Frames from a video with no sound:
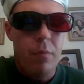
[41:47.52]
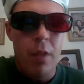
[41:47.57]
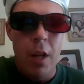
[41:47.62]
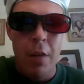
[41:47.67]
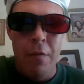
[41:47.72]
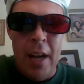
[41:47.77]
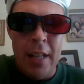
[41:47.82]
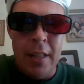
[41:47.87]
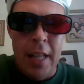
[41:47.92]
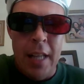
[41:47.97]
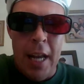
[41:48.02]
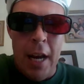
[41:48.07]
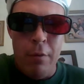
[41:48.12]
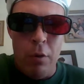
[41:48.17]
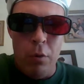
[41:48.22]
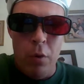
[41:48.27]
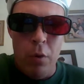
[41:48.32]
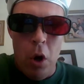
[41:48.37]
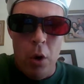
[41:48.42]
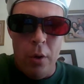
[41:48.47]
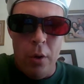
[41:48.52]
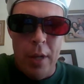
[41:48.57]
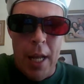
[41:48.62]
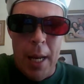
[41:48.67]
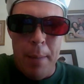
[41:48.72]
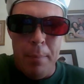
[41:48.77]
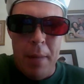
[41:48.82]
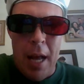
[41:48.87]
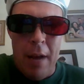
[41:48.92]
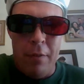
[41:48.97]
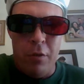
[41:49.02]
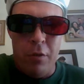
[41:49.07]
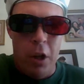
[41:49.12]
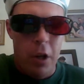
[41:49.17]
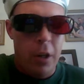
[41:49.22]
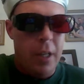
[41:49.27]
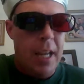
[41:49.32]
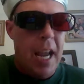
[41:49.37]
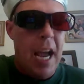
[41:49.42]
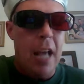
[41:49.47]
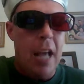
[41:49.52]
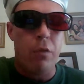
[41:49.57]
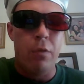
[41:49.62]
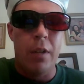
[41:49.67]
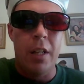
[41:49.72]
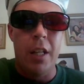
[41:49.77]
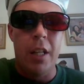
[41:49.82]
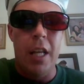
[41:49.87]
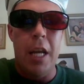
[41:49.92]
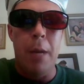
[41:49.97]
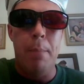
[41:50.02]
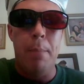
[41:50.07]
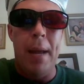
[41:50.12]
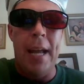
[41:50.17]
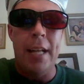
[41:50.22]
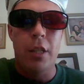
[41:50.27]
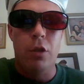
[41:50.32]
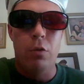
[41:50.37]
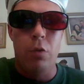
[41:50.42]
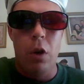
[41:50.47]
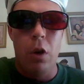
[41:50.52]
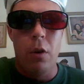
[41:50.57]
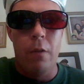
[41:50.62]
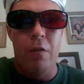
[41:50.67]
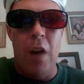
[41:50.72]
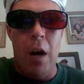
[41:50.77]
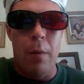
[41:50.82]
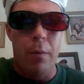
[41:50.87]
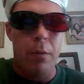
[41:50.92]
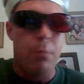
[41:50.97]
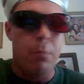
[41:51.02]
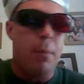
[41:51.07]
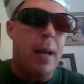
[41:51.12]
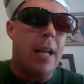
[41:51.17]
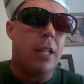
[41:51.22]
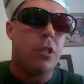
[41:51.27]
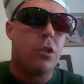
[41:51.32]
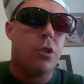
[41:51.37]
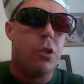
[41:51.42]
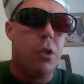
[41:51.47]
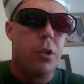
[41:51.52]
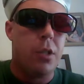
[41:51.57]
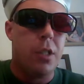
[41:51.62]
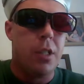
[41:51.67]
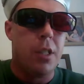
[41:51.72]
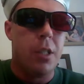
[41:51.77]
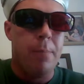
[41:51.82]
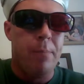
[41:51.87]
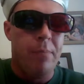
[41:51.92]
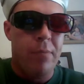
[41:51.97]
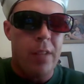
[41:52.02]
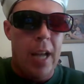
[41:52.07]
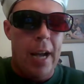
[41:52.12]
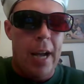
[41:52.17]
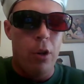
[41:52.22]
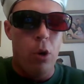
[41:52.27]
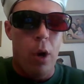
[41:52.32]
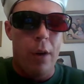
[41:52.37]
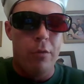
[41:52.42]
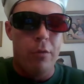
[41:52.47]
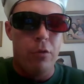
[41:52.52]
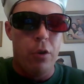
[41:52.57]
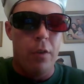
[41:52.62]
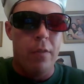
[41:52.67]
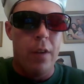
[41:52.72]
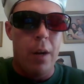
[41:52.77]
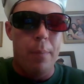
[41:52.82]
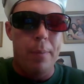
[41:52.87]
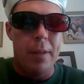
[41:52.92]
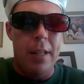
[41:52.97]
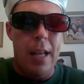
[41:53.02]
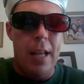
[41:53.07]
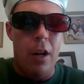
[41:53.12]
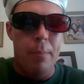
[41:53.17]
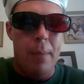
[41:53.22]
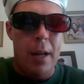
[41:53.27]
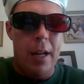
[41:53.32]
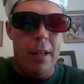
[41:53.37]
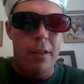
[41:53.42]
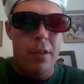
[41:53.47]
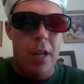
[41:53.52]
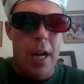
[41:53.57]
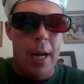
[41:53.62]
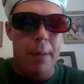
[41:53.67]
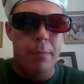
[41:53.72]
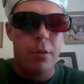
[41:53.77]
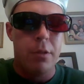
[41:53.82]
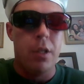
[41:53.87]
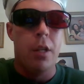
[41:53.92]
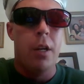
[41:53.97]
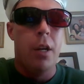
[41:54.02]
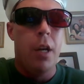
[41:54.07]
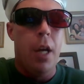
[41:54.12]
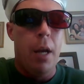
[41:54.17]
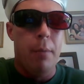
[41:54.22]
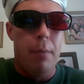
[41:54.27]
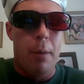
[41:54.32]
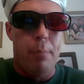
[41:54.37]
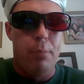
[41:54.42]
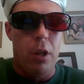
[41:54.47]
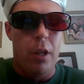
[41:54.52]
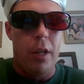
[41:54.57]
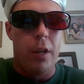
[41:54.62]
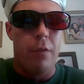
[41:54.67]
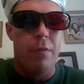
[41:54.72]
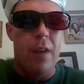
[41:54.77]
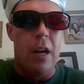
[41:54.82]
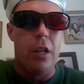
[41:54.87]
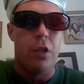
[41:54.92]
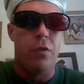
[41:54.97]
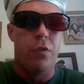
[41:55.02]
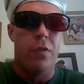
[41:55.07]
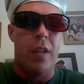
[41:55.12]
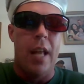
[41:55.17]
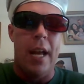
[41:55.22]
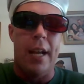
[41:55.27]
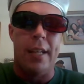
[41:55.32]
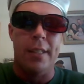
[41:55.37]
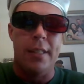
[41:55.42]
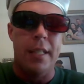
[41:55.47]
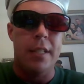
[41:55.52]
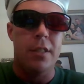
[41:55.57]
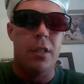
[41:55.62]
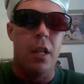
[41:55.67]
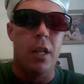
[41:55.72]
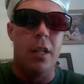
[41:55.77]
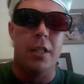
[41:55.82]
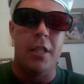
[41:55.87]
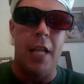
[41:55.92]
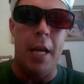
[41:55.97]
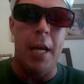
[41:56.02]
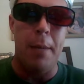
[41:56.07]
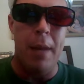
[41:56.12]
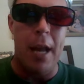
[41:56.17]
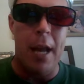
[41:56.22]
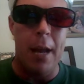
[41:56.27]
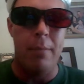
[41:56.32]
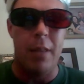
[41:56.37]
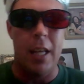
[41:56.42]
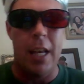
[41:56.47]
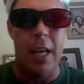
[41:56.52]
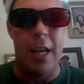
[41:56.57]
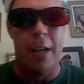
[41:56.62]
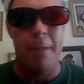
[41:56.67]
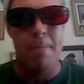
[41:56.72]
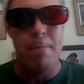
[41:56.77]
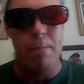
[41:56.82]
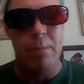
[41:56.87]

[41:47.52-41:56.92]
In fact, they have a road named after her, Catherine Lee Bates Road, Falmouth, Massachusetts. I know, I've driven up and down it many times. And my brother can vouch for that because he's done the same damn thing.